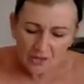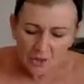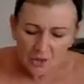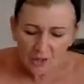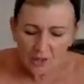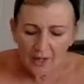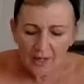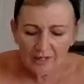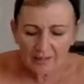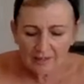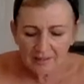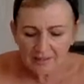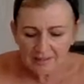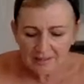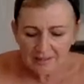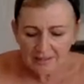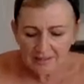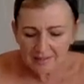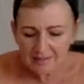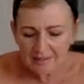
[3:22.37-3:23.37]
dough-like
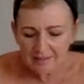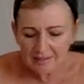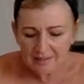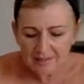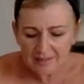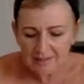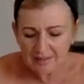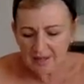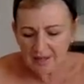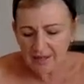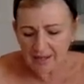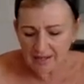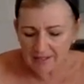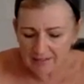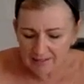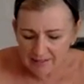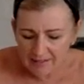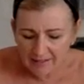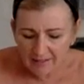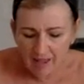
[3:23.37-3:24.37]
consistency.
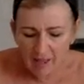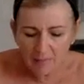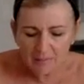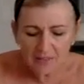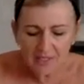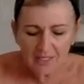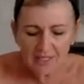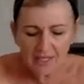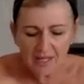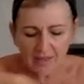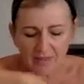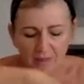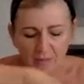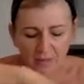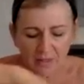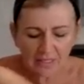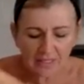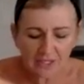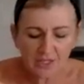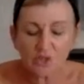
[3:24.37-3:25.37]
It's to come together,
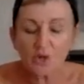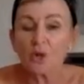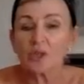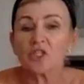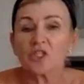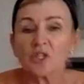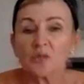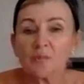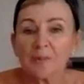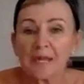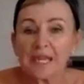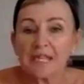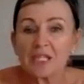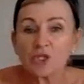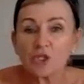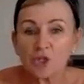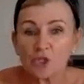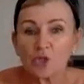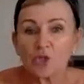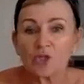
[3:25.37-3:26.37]
but it's not to
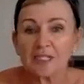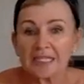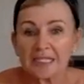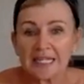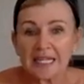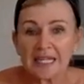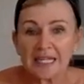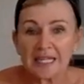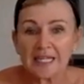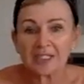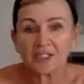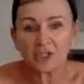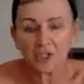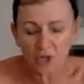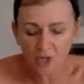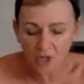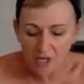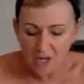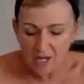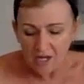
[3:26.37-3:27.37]
be too sticky.
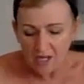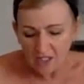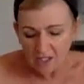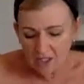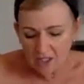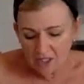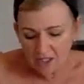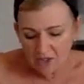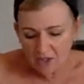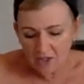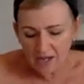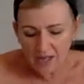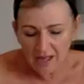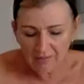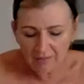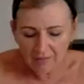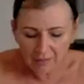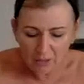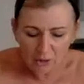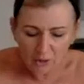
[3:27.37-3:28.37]
So you're just going
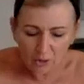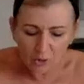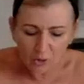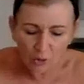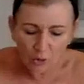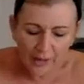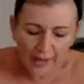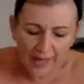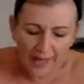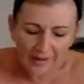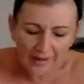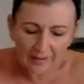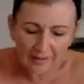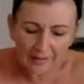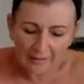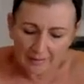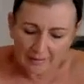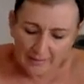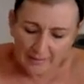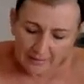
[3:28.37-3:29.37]
to have a little look at
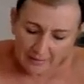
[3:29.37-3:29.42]
it.